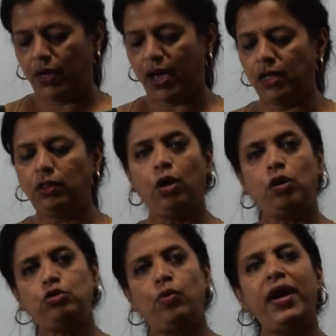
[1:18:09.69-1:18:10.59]

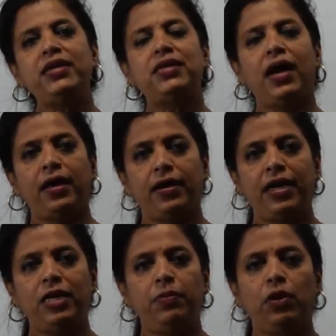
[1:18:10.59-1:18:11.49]
Antherozoids are
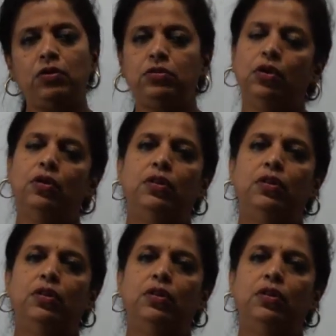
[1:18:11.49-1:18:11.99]
right because